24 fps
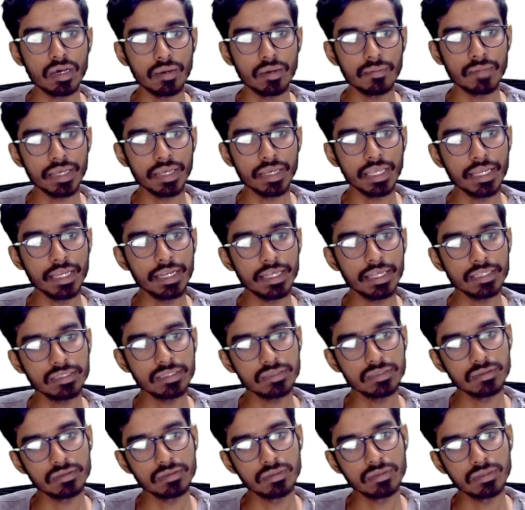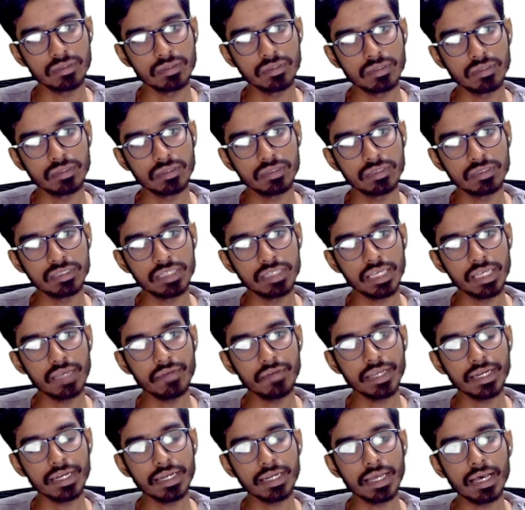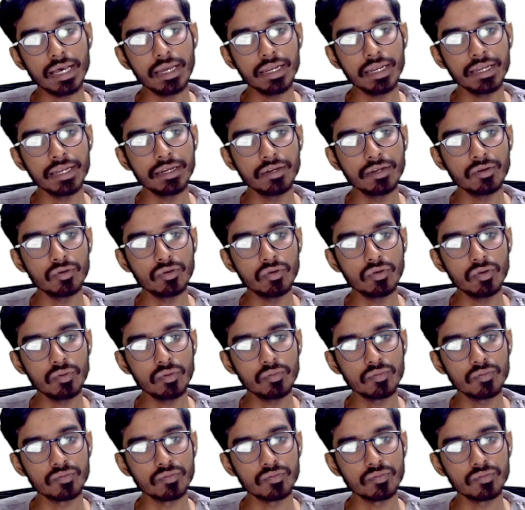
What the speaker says: minus j vector into